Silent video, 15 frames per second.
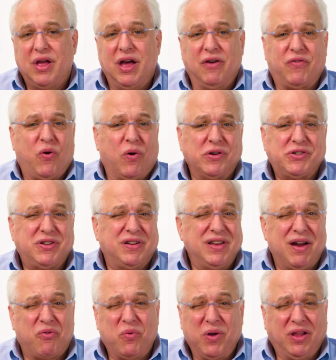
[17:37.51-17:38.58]
Of course, you'd
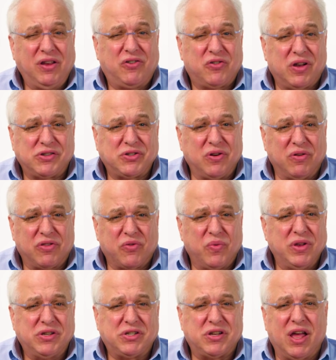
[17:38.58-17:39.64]
never really trust your
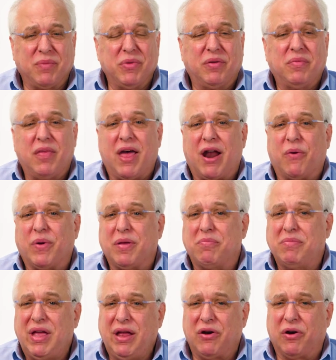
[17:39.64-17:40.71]
3-segment battery
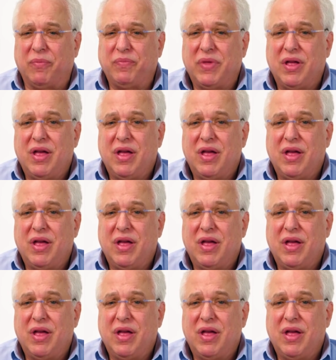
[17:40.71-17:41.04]
meter,